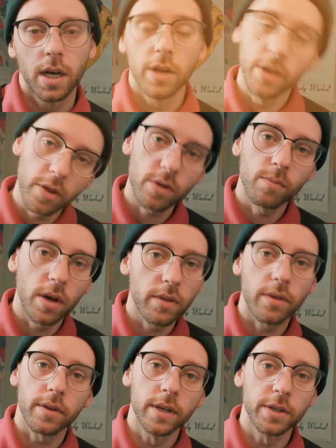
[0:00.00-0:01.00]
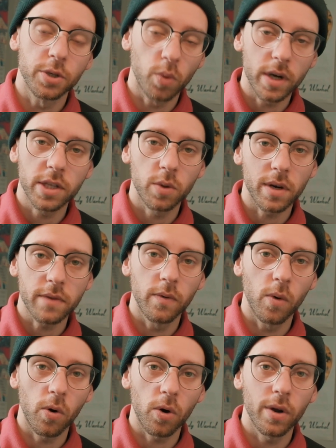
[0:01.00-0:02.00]
Another month in
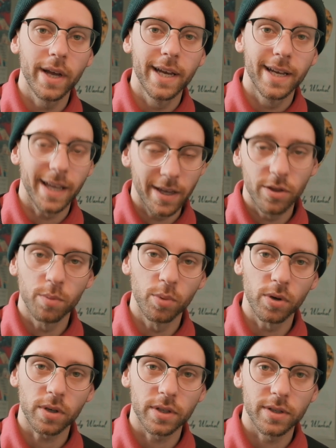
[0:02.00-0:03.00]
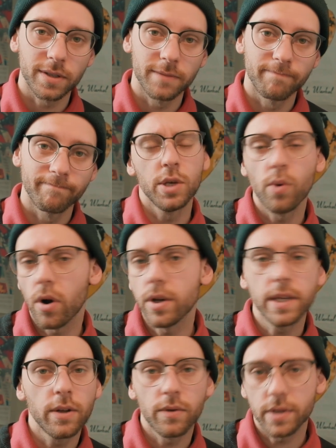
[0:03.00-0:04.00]
2024 in the books. You
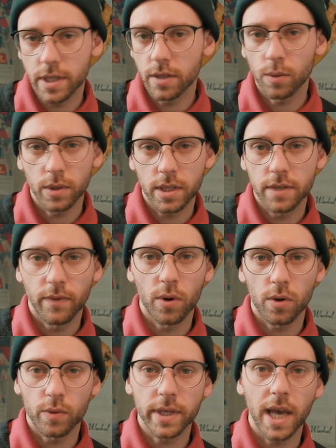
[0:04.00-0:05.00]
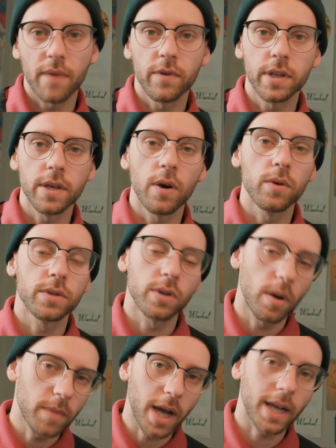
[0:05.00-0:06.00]
already know the deal with these photo recap videos,
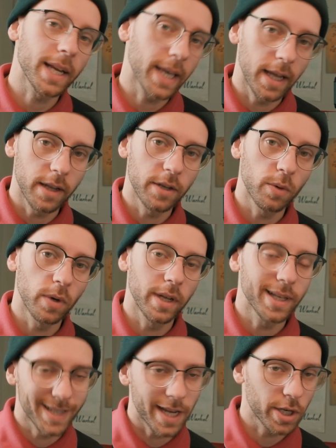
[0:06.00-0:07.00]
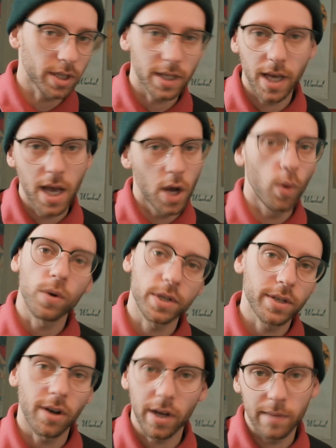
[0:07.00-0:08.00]
so I'm not going to get into it. Essentially, we're
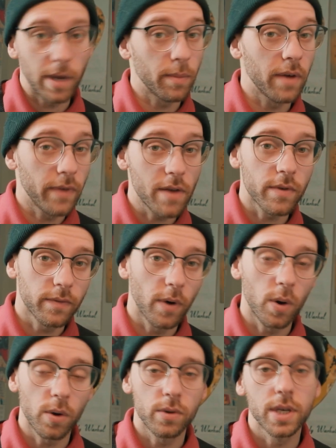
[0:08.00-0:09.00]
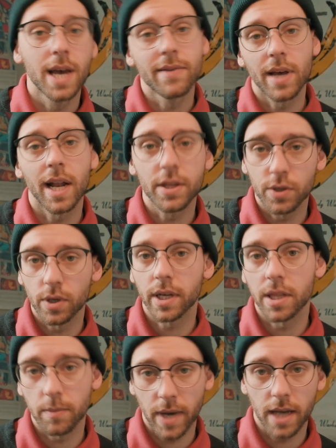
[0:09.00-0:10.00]
just talking about my favorite photos that I
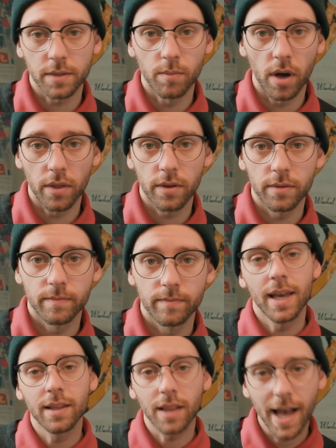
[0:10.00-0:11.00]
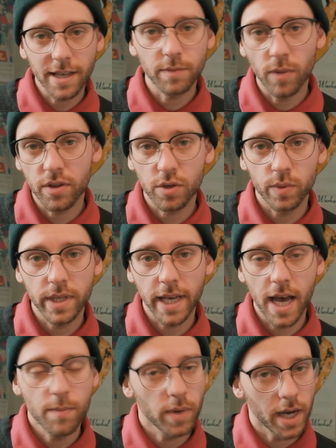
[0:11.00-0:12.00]
took in the past month. In last month's
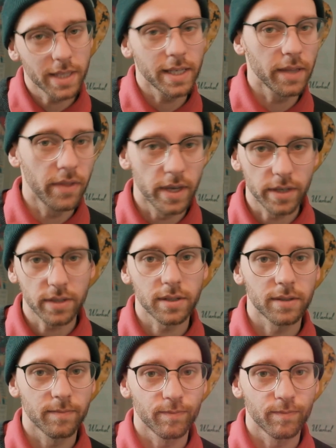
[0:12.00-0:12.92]
recap, I said this.